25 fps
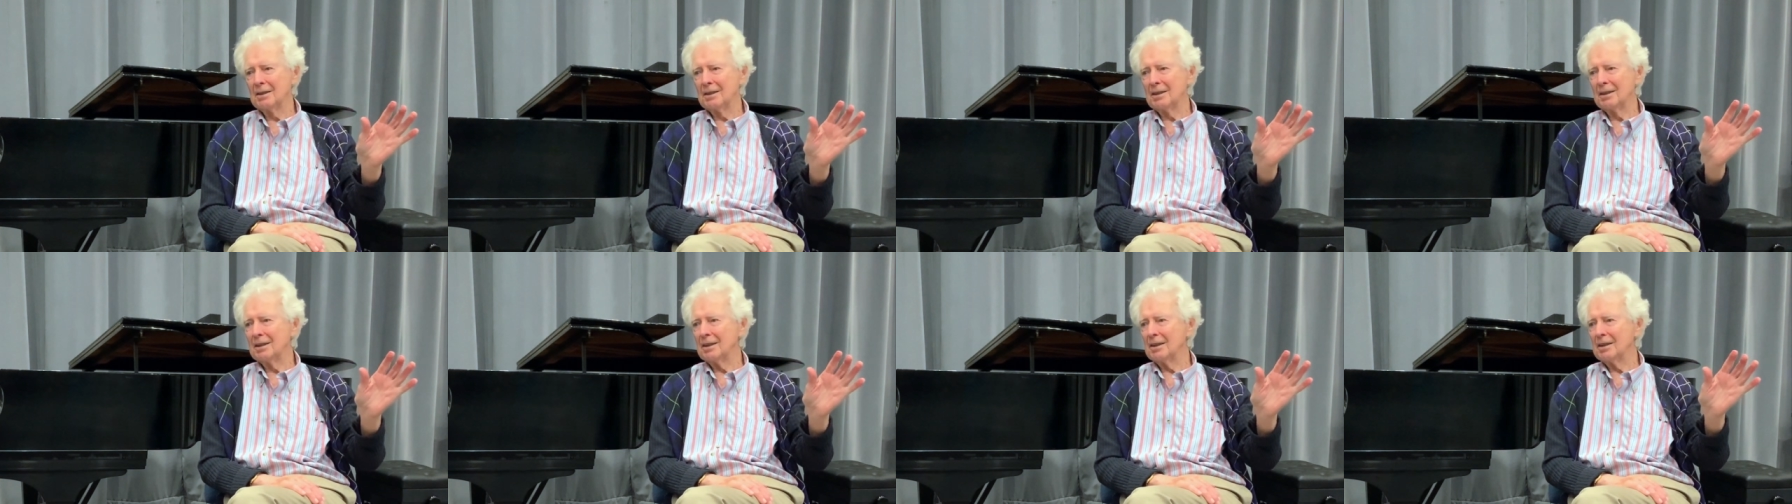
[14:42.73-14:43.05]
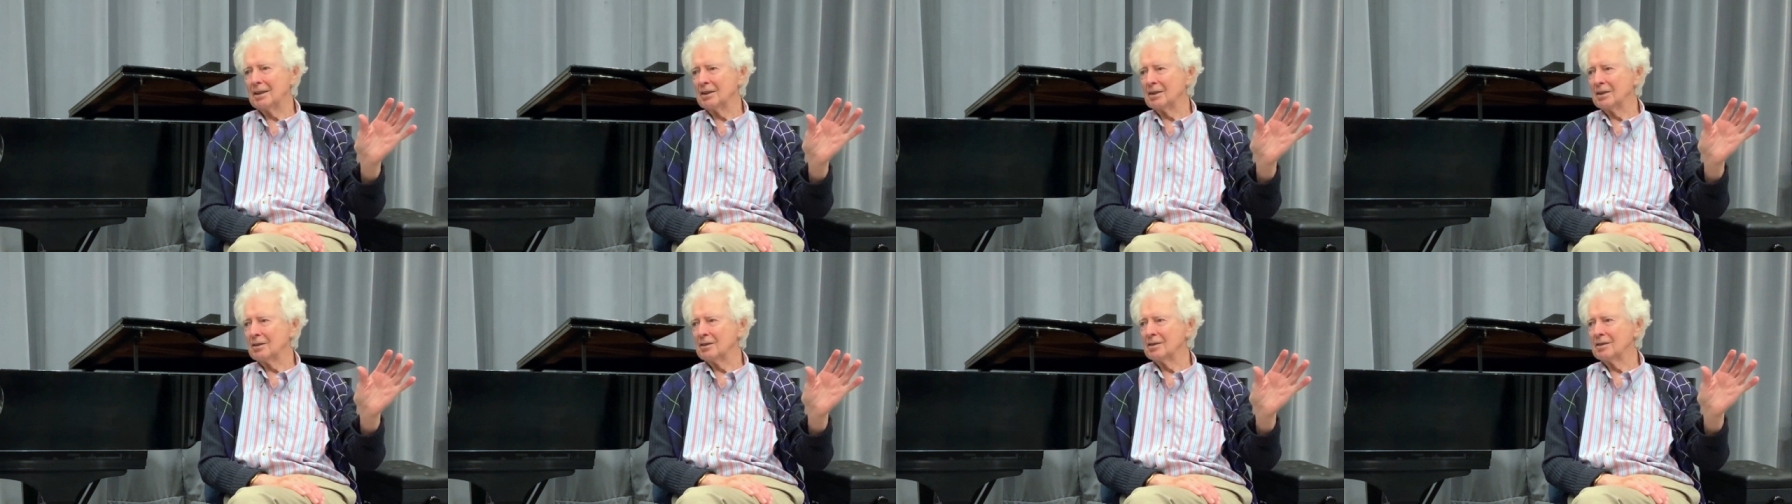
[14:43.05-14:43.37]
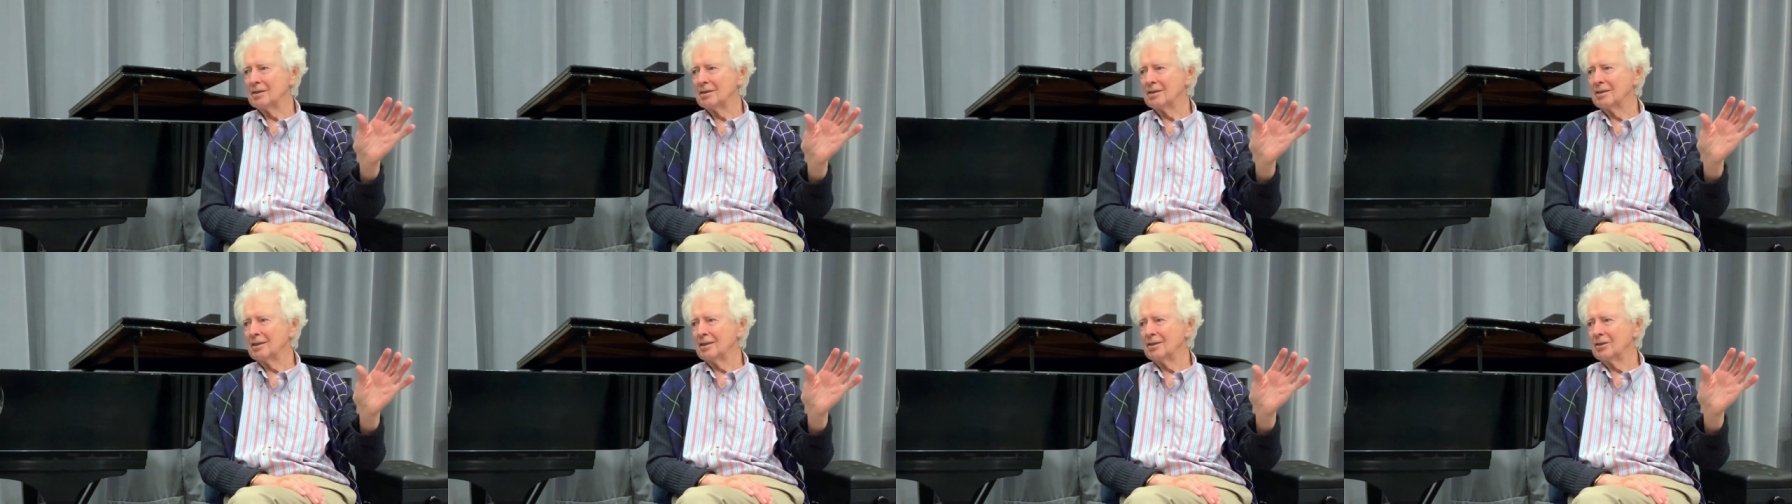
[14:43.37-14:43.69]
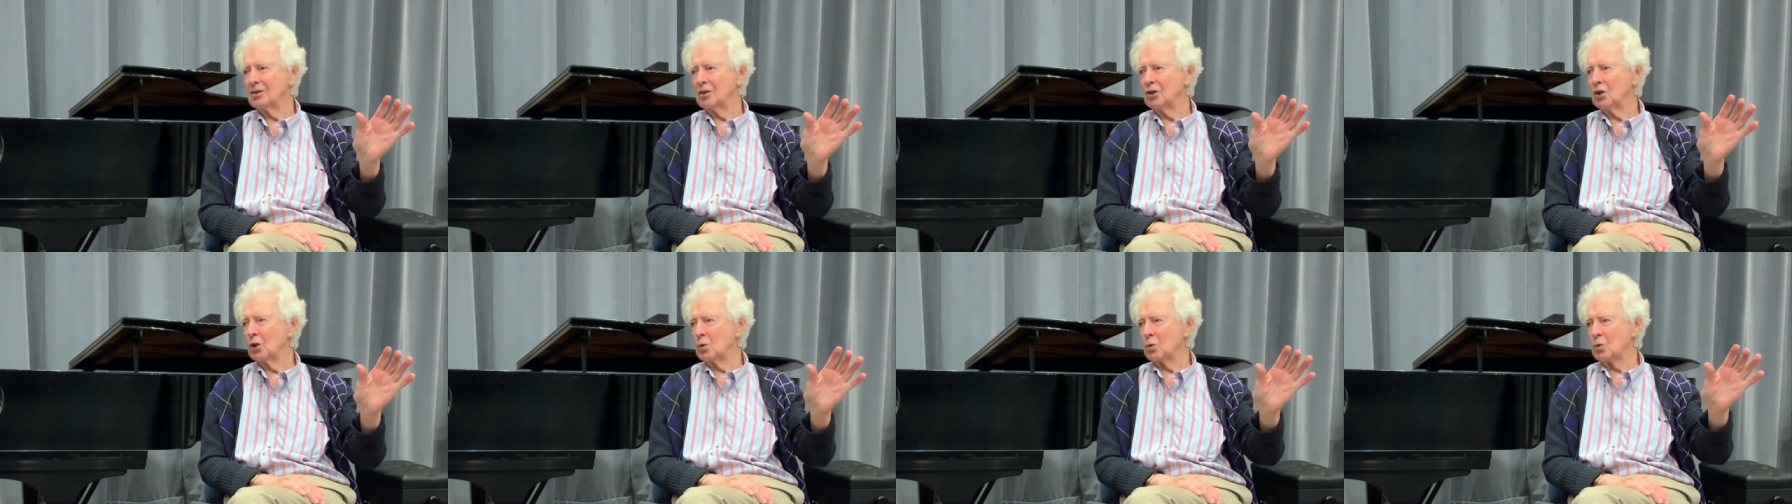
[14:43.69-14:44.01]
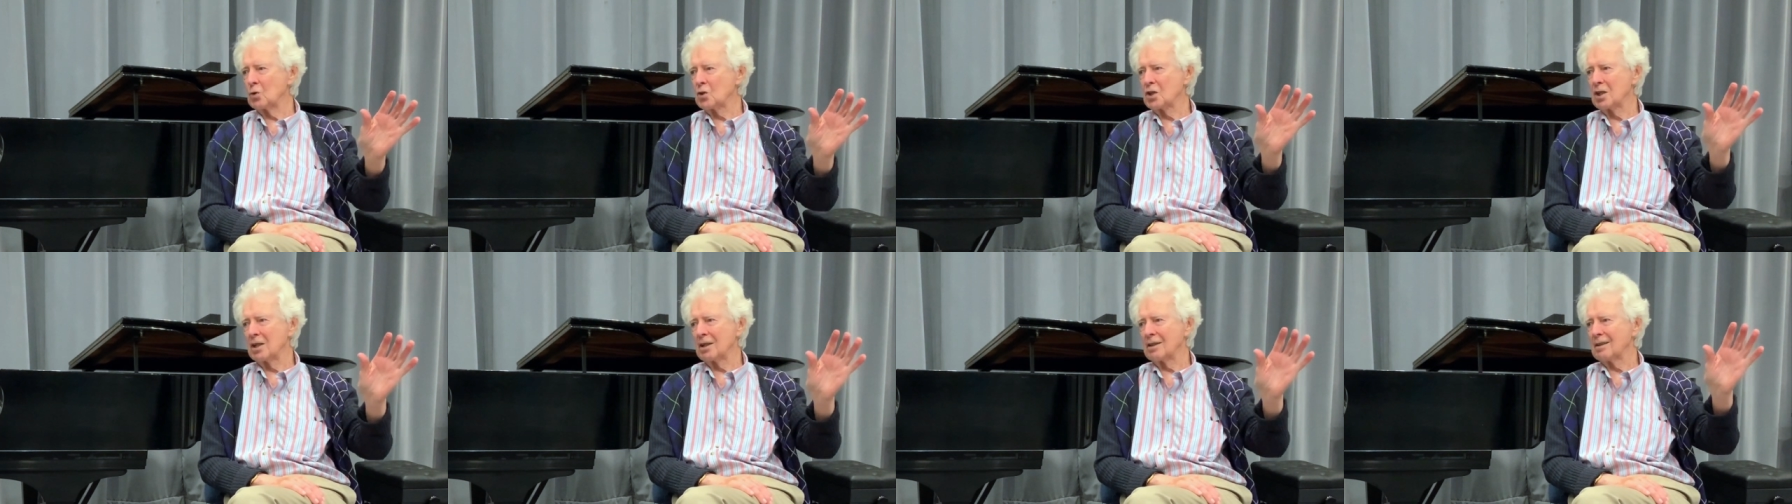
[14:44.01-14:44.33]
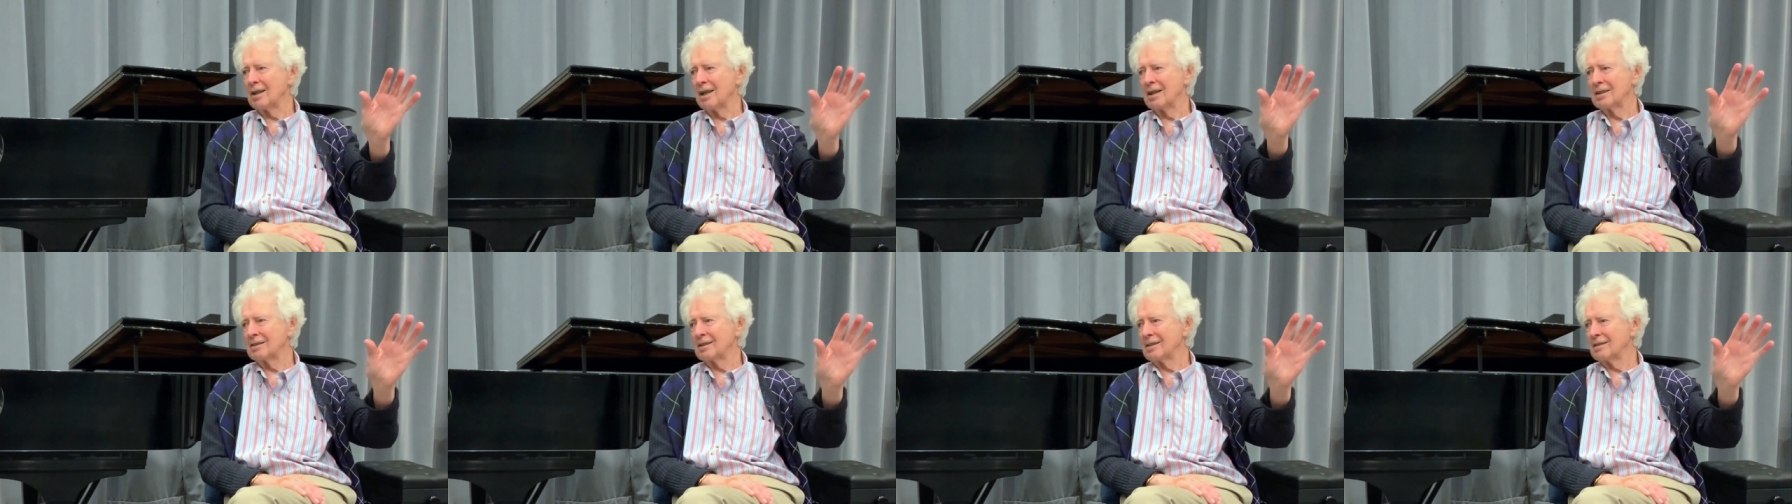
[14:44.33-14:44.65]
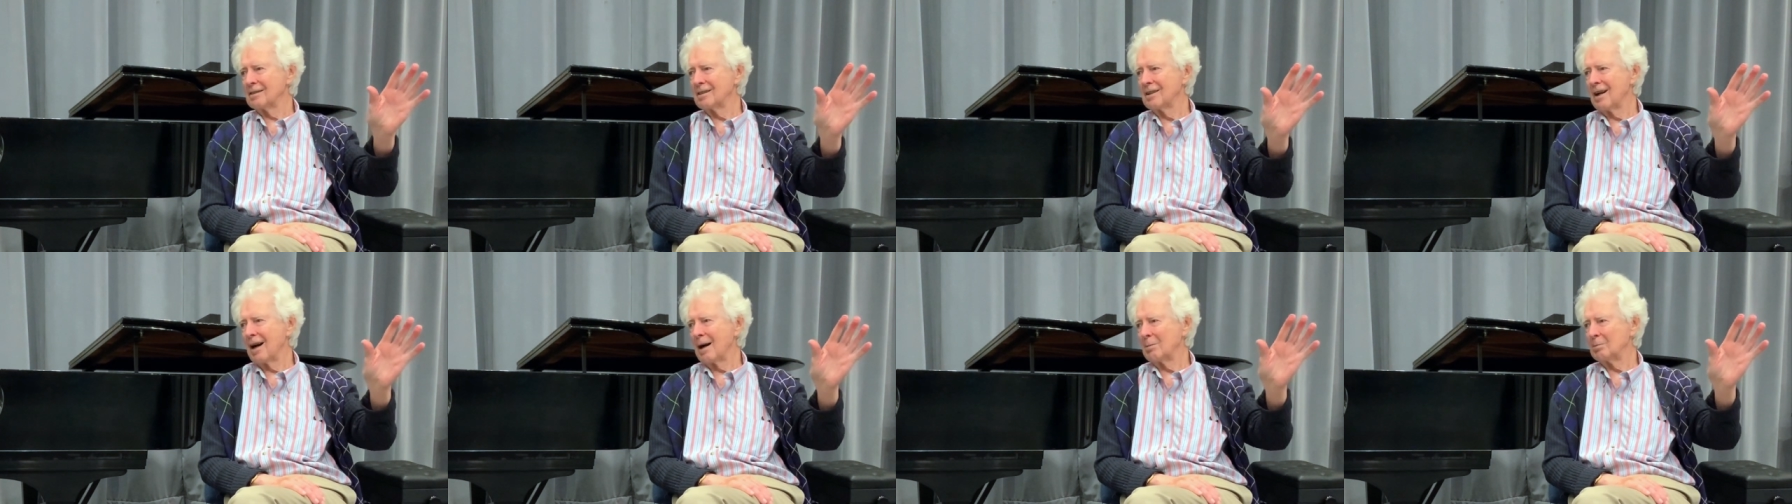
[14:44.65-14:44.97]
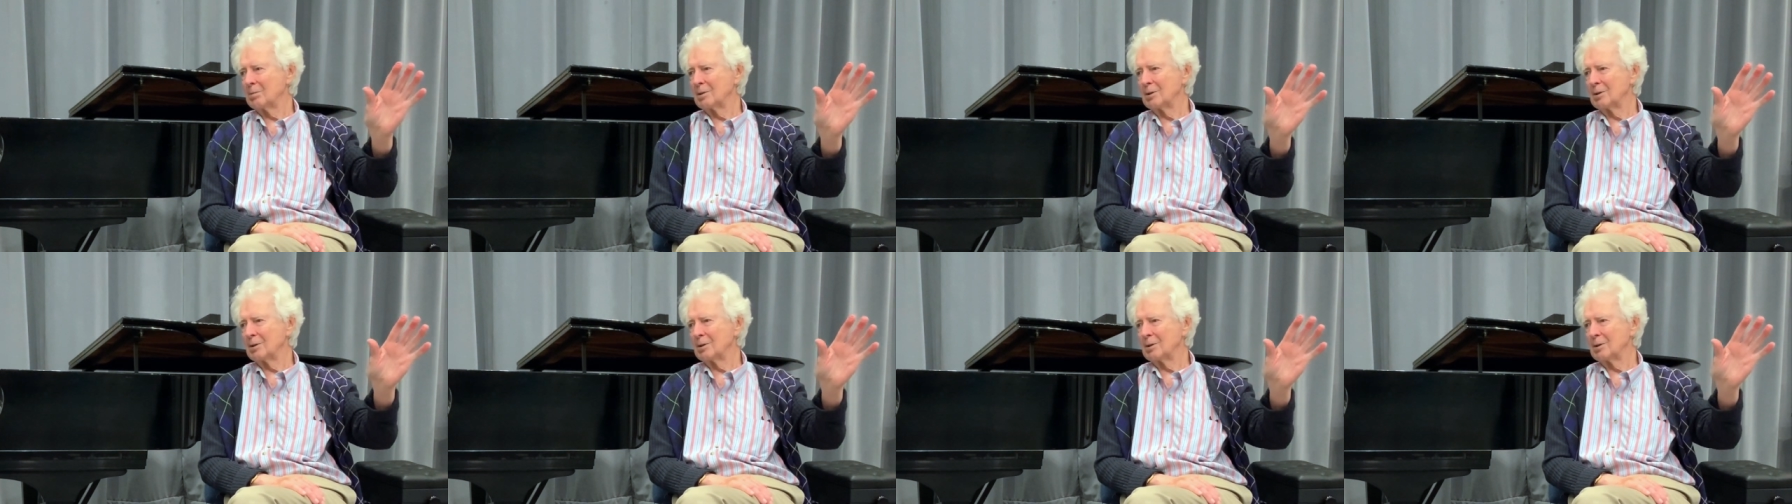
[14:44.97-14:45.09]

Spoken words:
notes at the top.